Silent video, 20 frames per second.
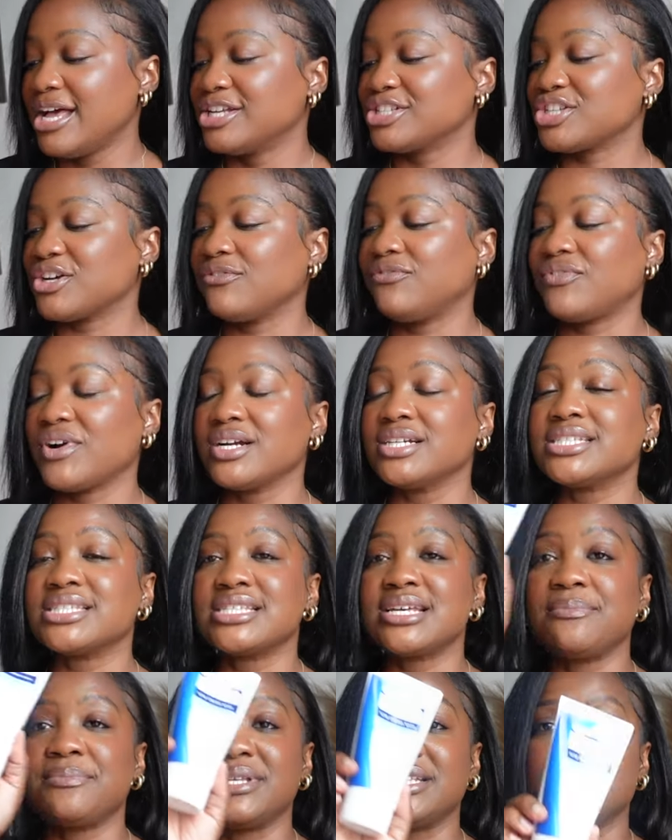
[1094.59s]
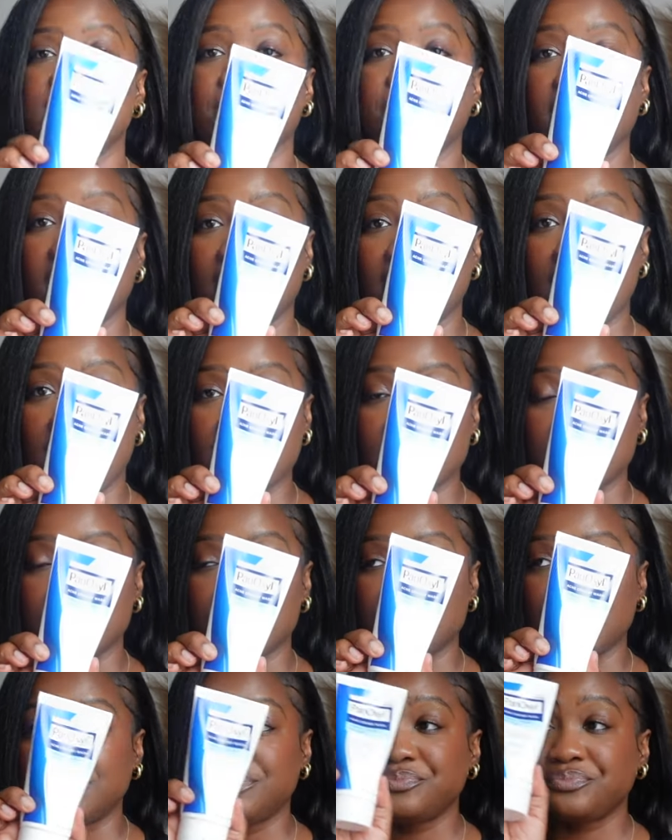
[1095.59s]
So first up is the
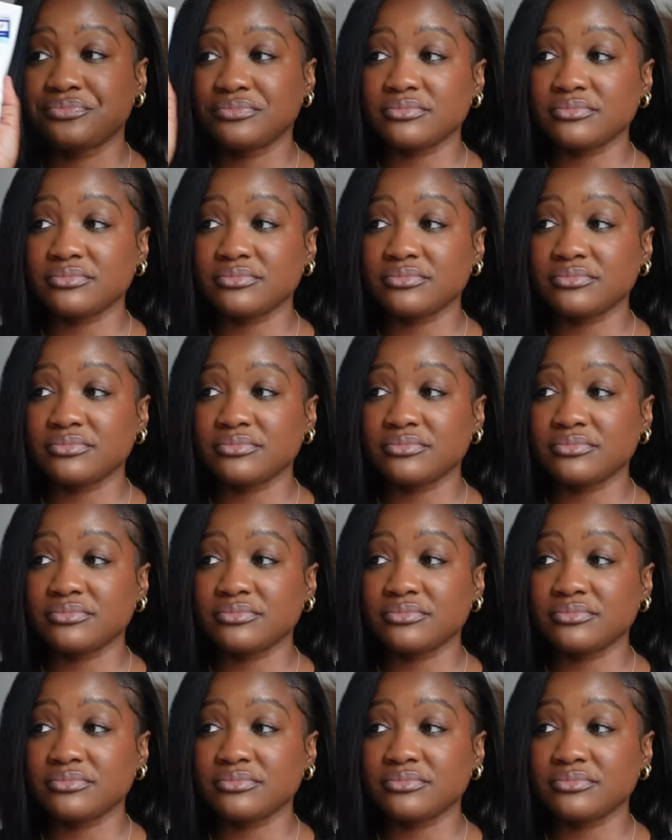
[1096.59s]
Panoxyl.